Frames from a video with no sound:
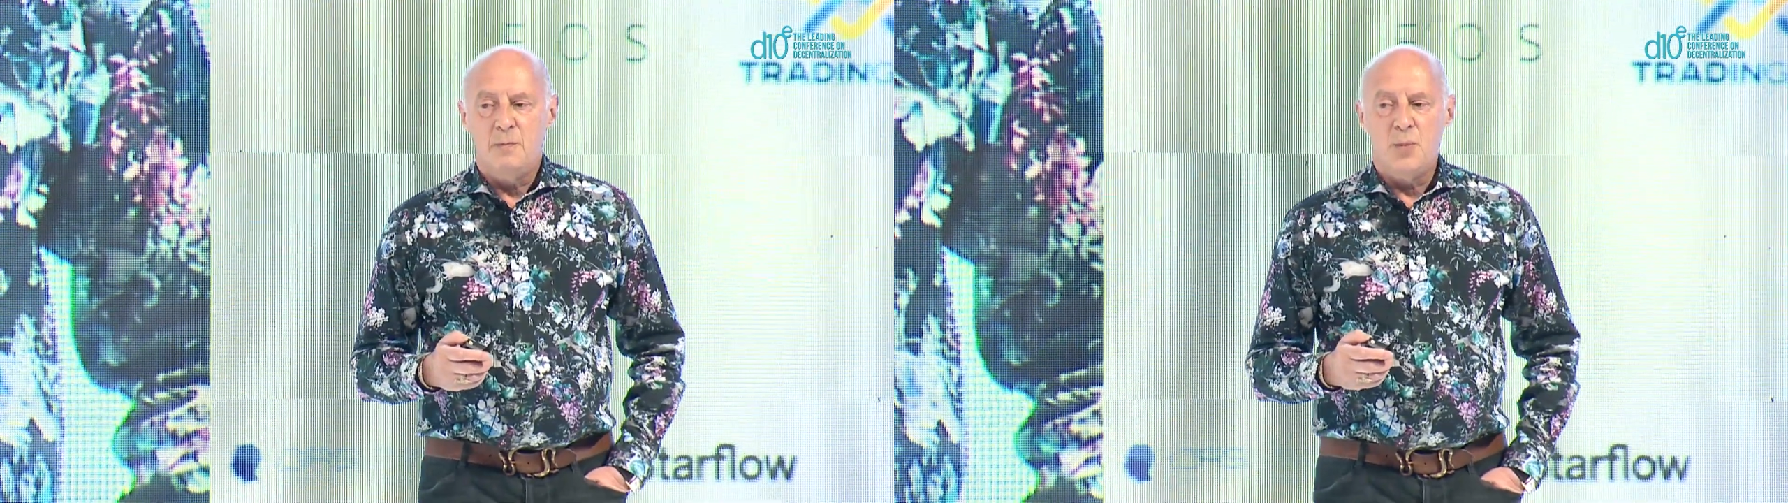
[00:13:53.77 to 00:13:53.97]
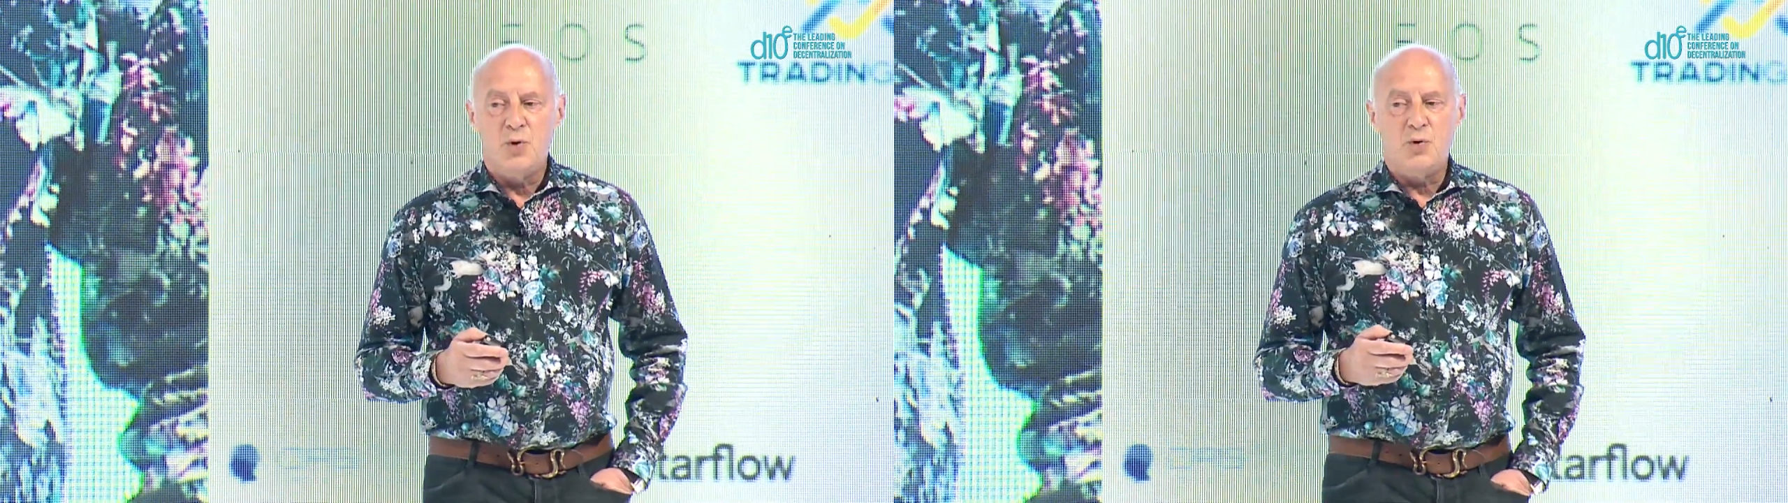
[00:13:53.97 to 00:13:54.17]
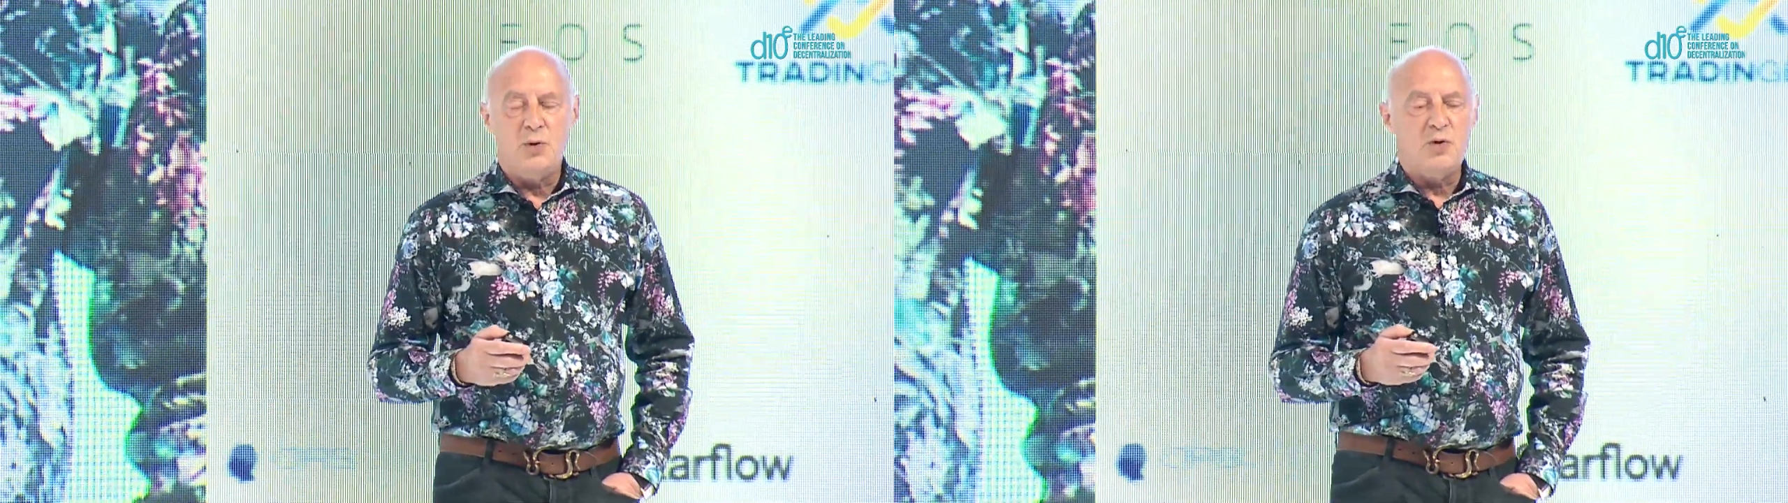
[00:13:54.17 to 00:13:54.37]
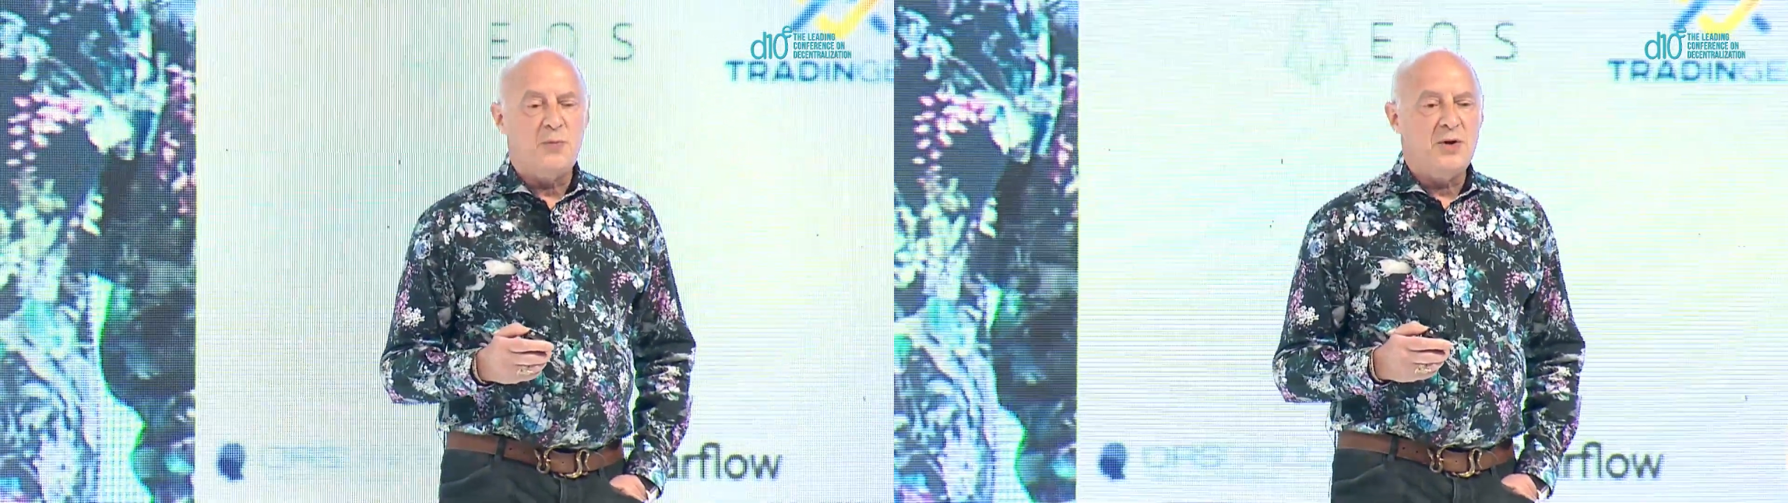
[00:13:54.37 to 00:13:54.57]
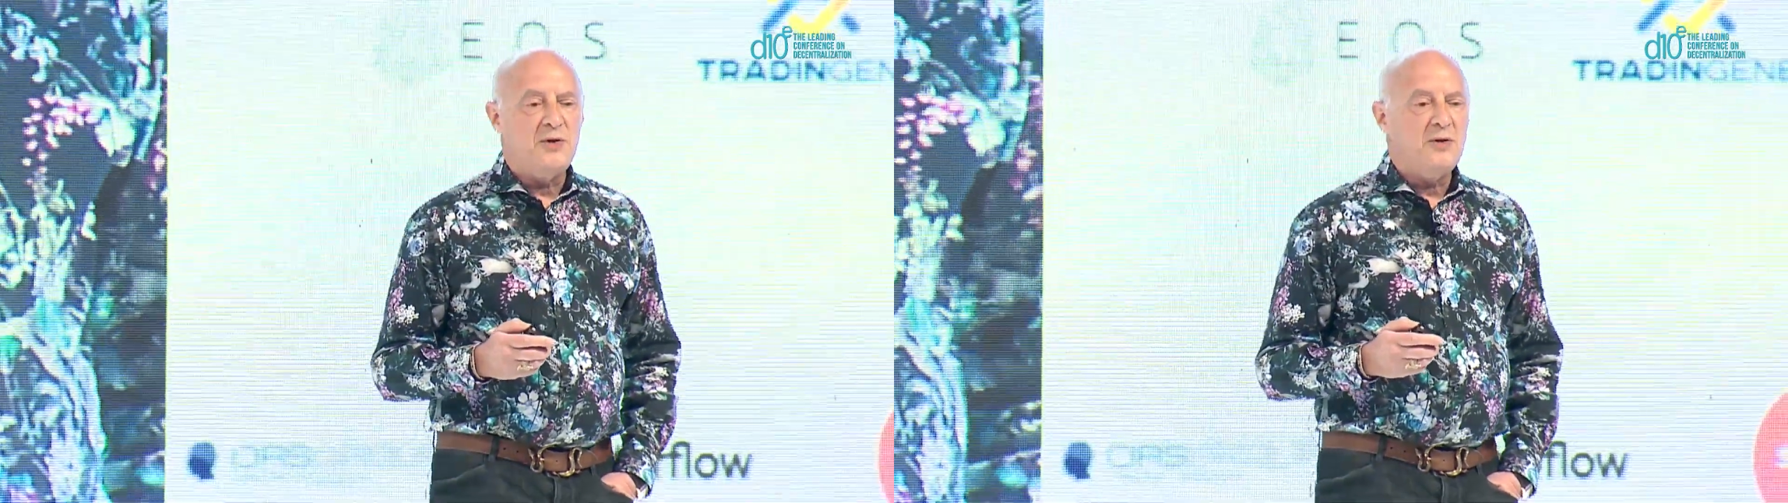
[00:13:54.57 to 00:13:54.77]
Most of those
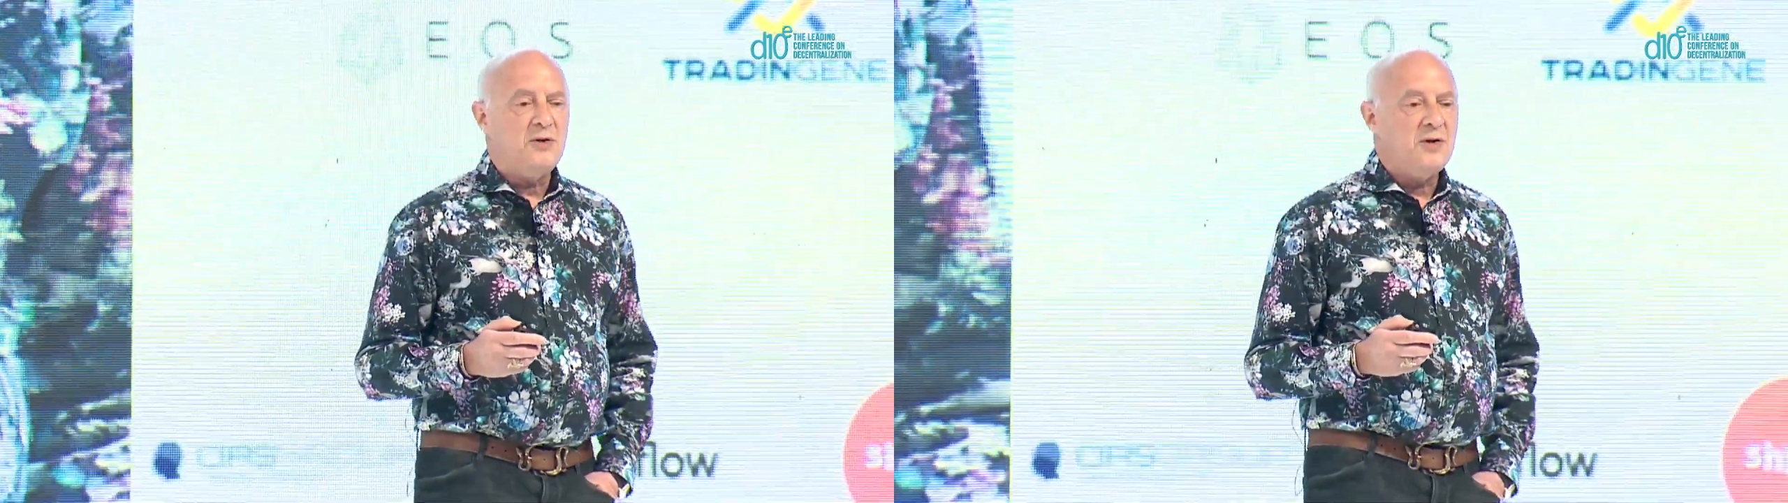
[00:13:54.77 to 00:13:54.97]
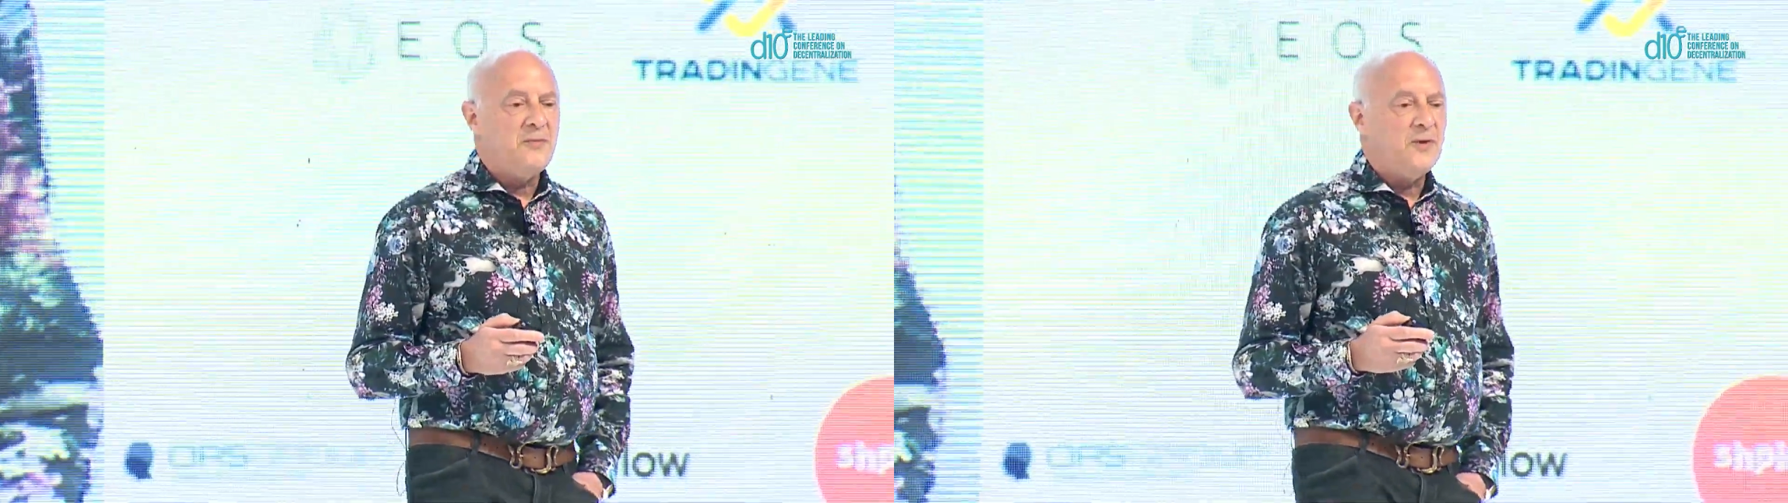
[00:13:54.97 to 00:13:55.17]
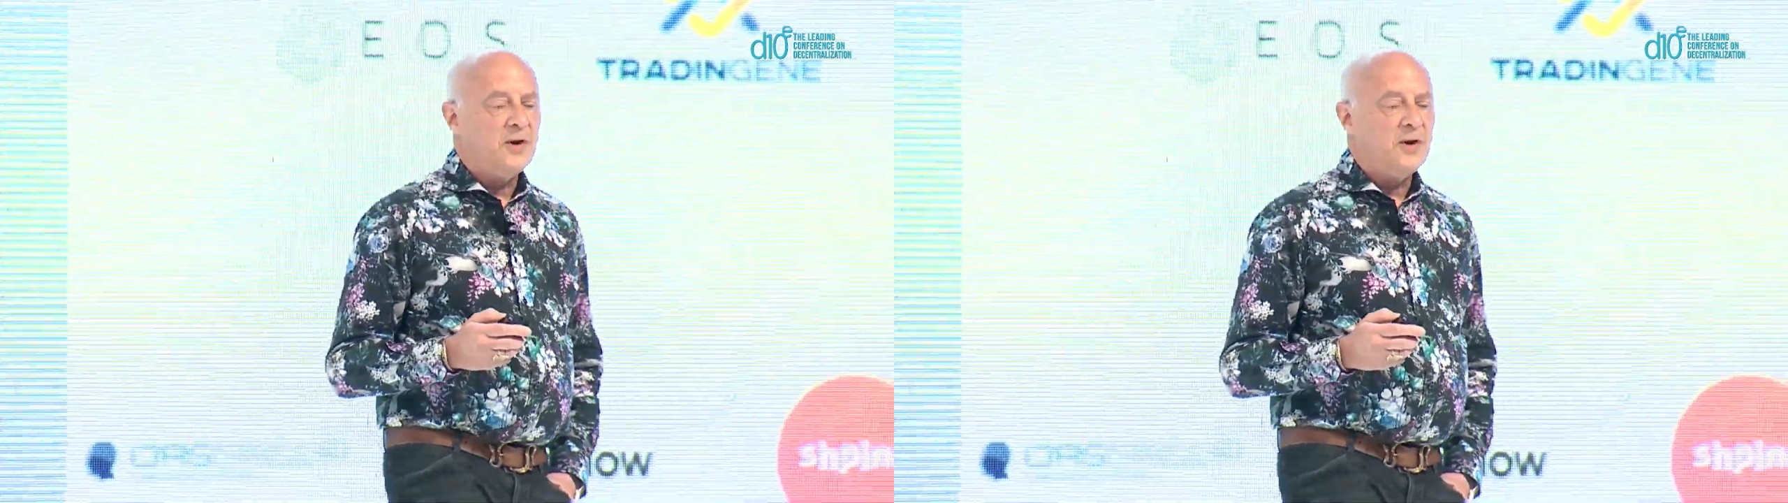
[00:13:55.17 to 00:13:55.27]
businesses have